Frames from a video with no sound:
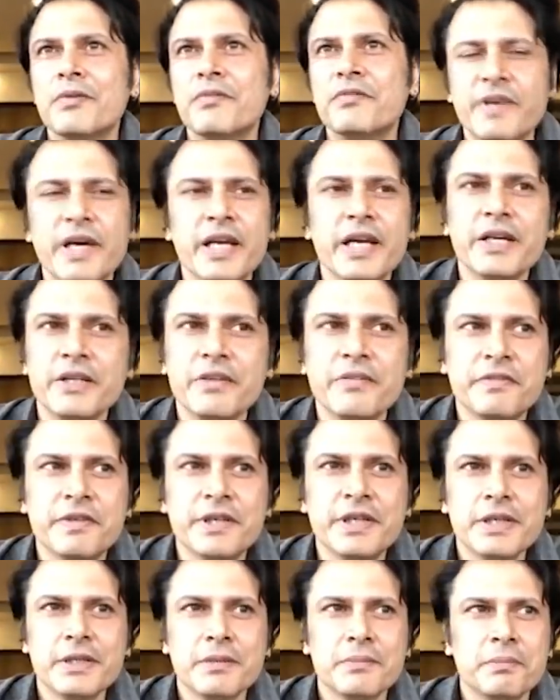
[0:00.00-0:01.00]
very
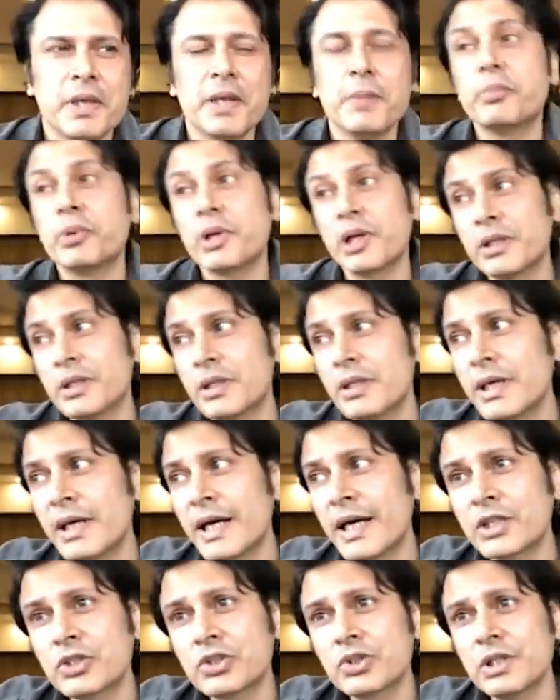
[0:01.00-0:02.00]
different. My
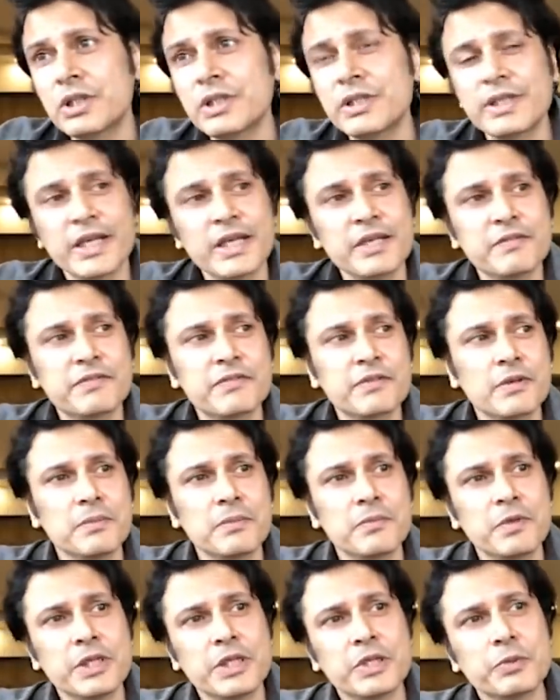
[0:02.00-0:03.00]
brother, actually, right
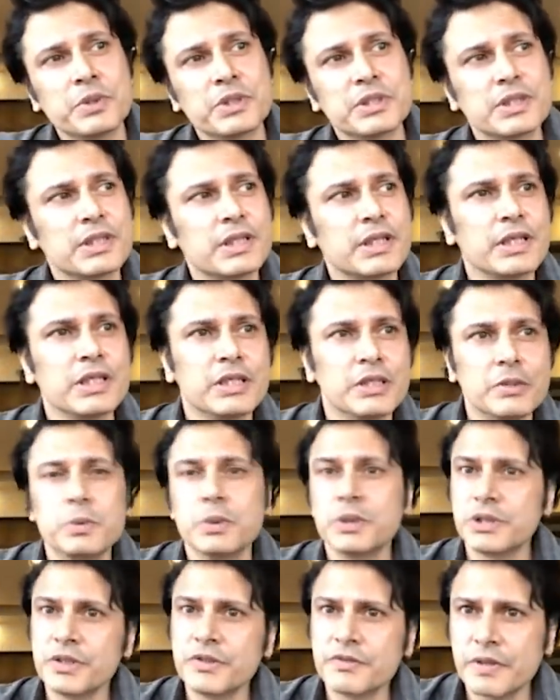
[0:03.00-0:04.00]
from when he was a kid, he
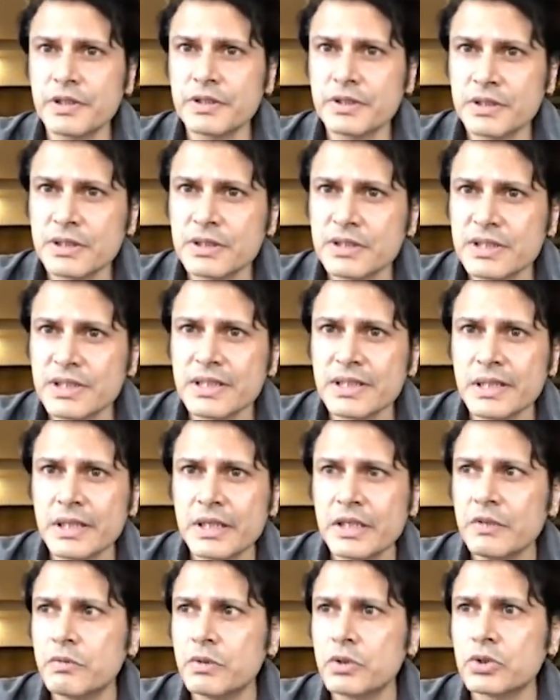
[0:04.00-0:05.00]
was interested in
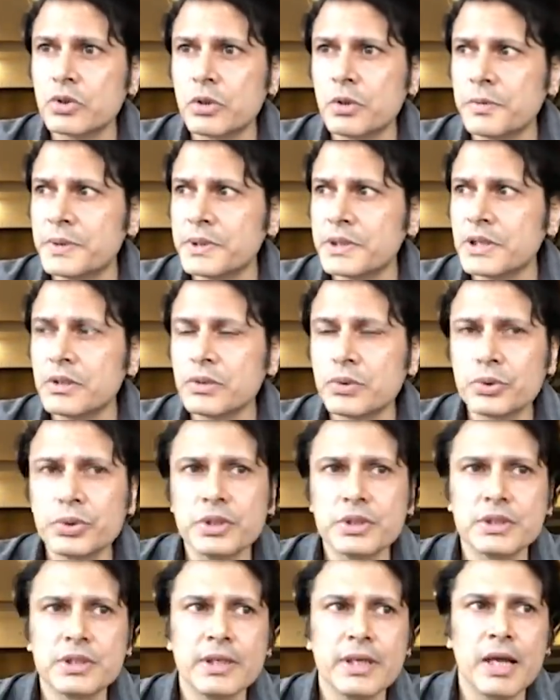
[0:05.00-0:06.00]
singing. He was always into
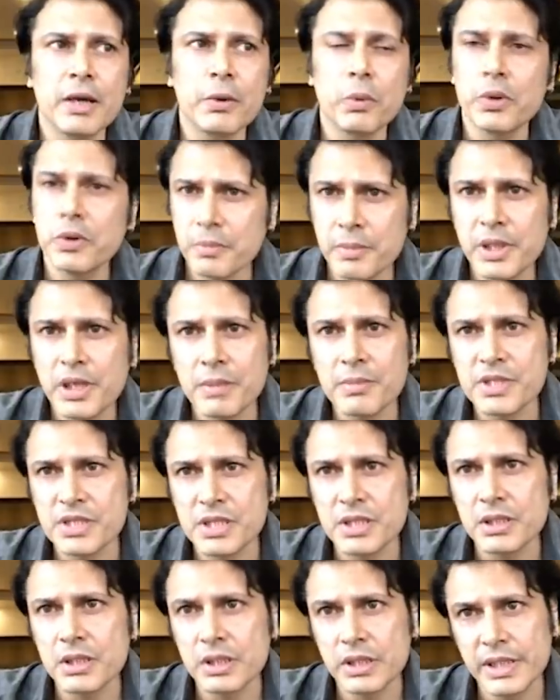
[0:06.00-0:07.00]
this, that I want to become a
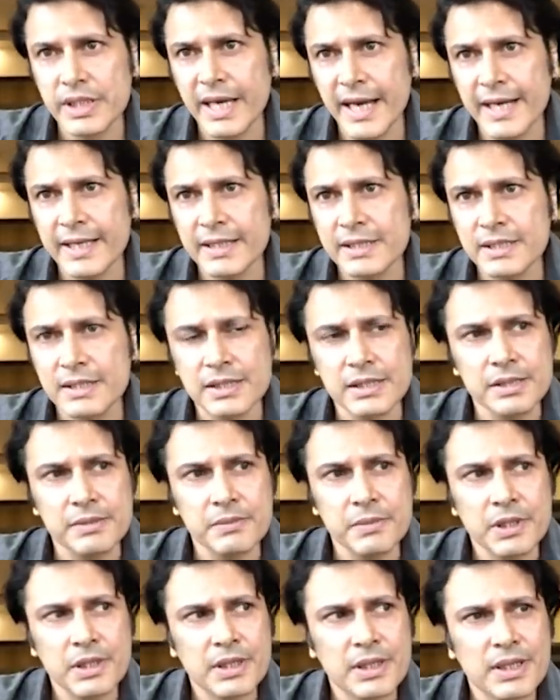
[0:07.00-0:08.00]
singer. He had this in
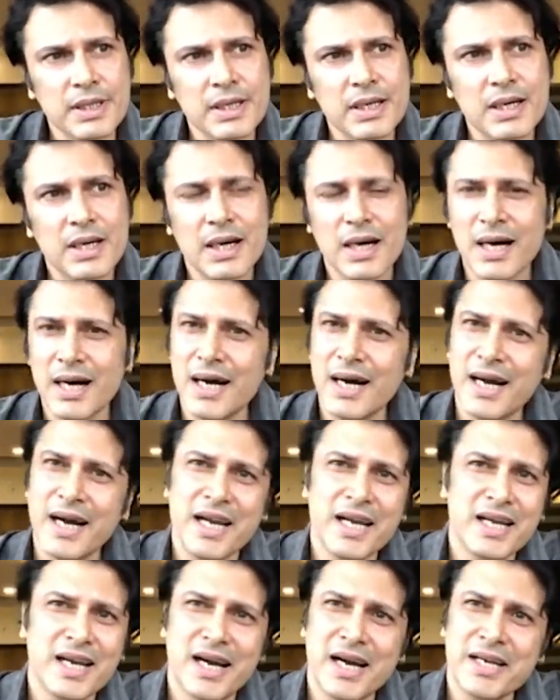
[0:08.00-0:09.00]
him.
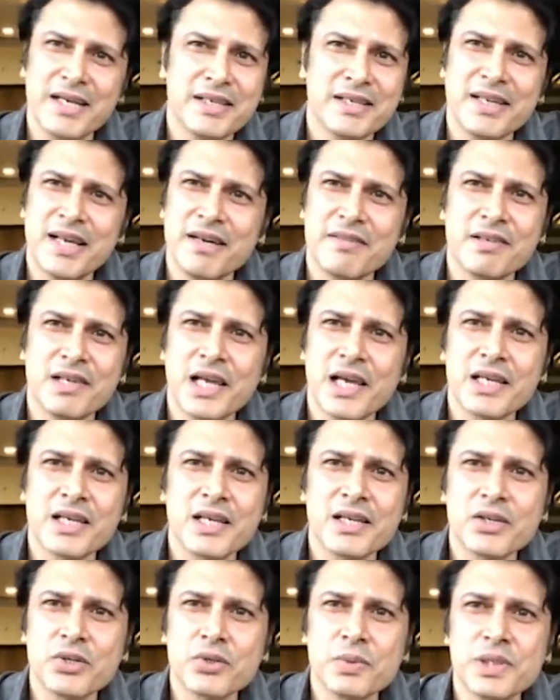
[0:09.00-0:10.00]
I didn't have a
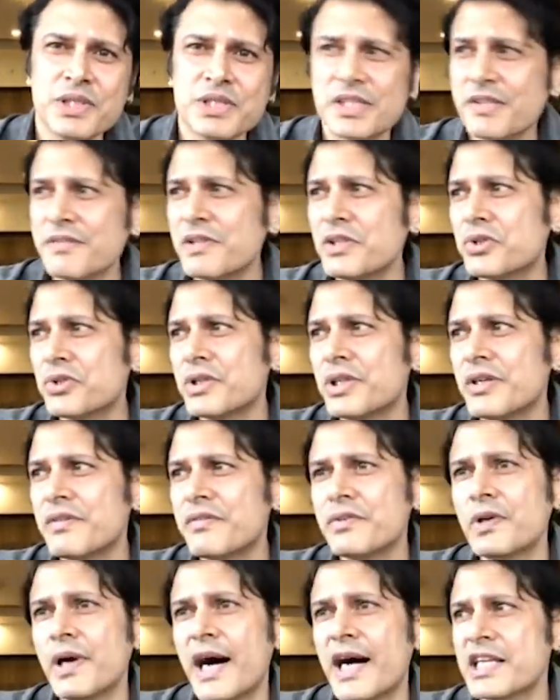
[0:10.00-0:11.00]
liking towards, even today
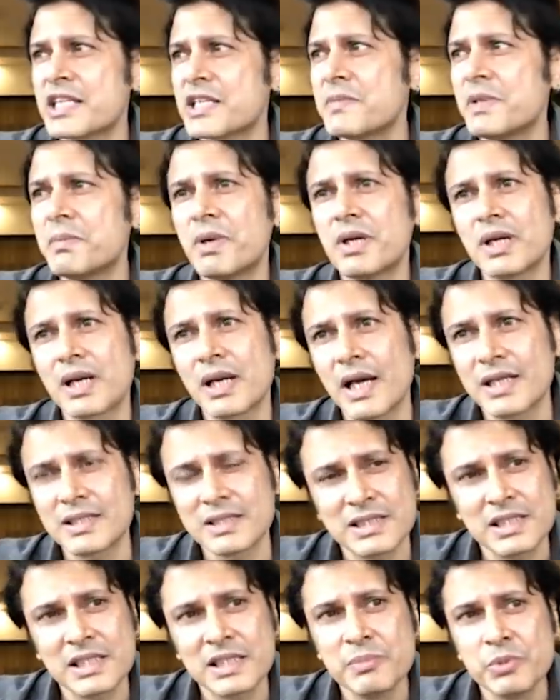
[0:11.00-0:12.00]
if you ask me about
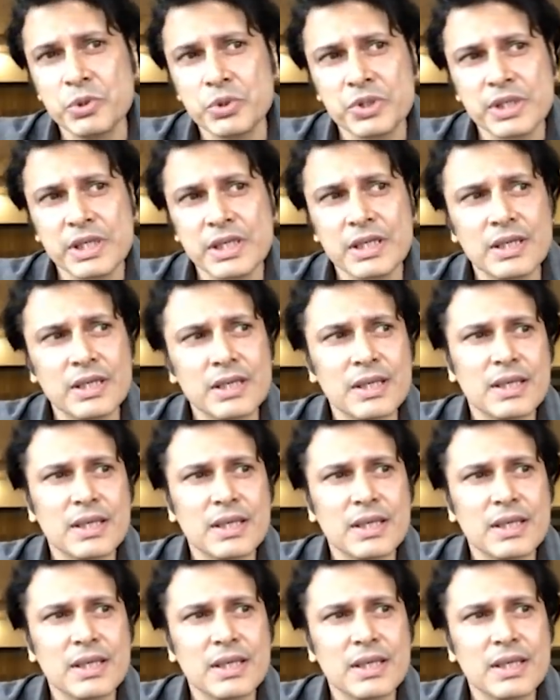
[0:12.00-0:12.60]
classical music,